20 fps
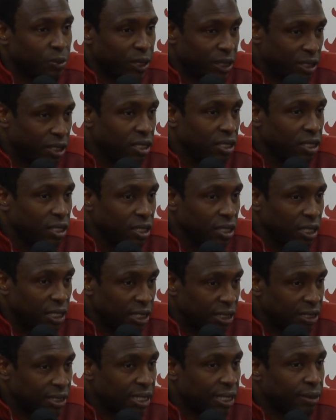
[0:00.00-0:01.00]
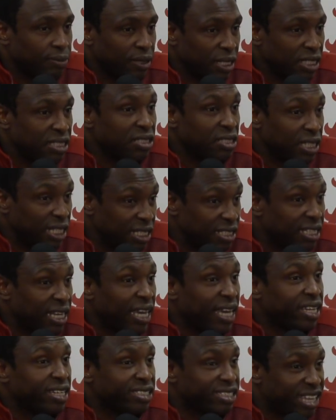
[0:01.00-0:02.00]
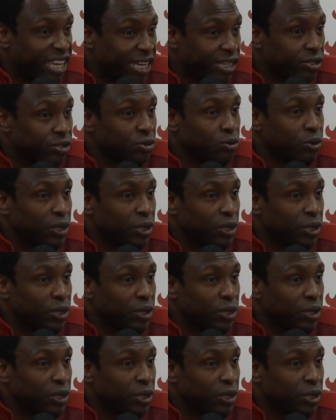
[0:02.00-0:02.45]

But he's um, he's he's ahead of schedule.